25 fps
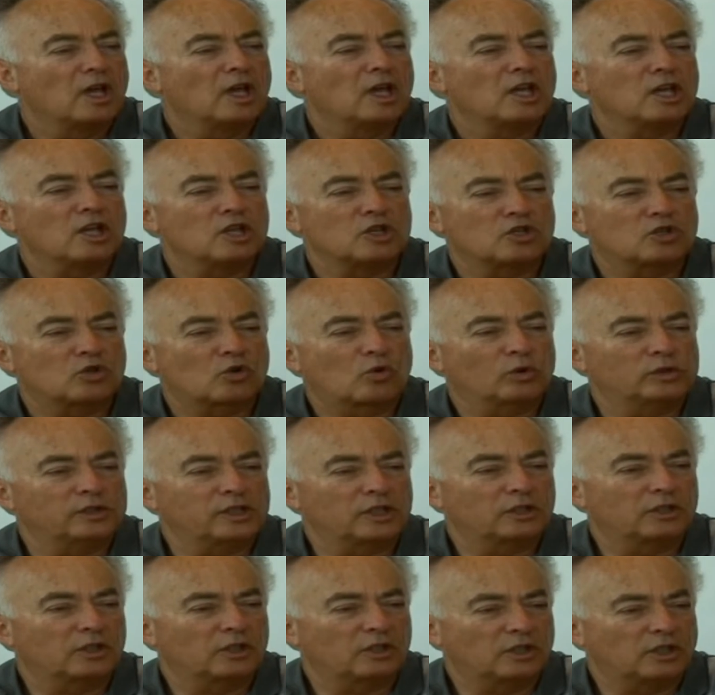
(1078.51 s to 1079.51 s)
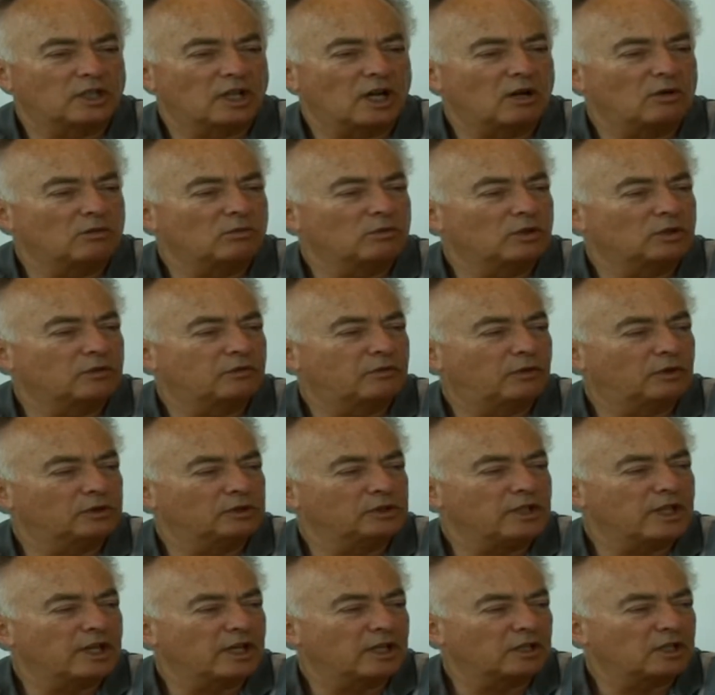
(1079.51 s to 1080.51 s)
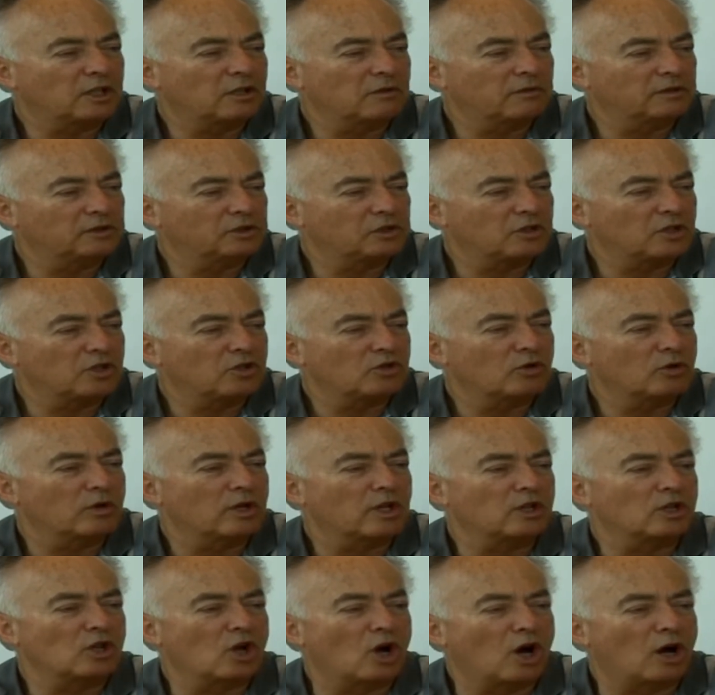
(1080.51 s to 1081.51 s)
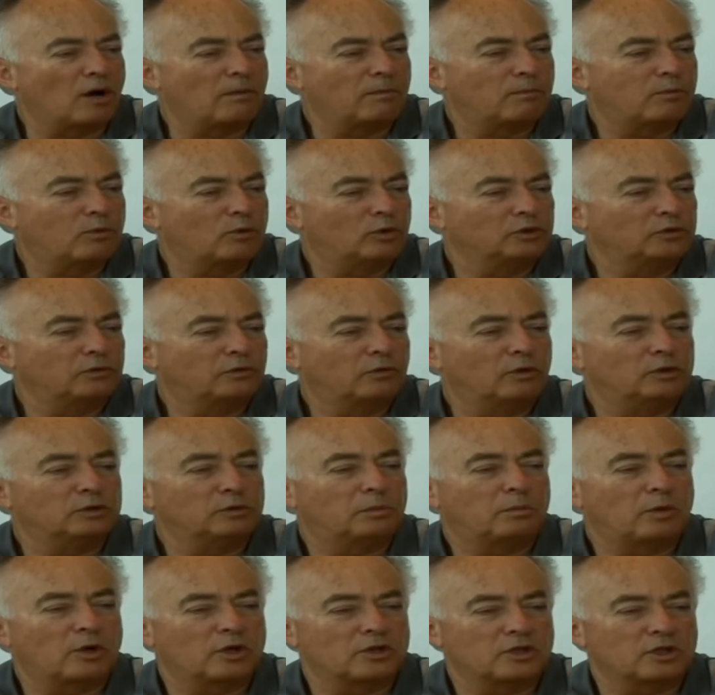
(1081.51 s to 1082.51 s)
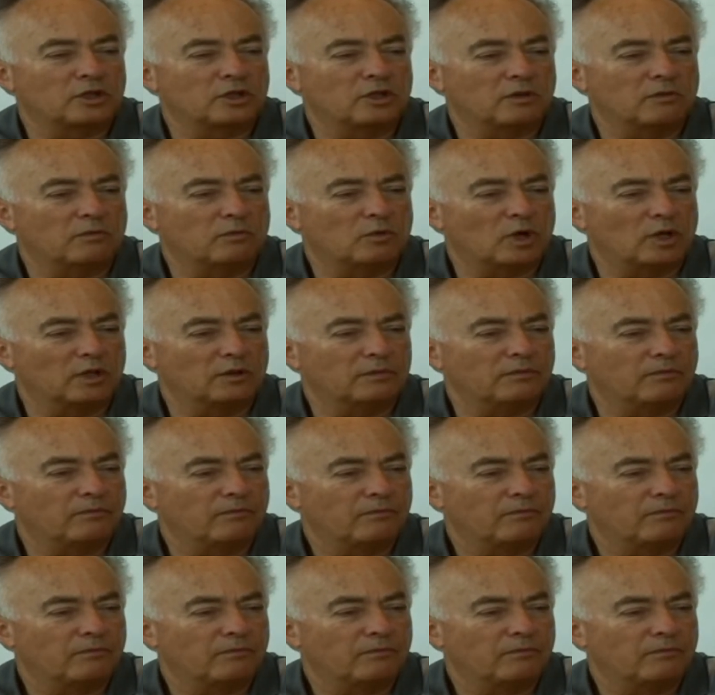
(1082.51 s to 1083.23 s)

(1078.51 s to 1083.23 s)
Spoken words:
Is corrected downward for a negative residual and upward for a positive one.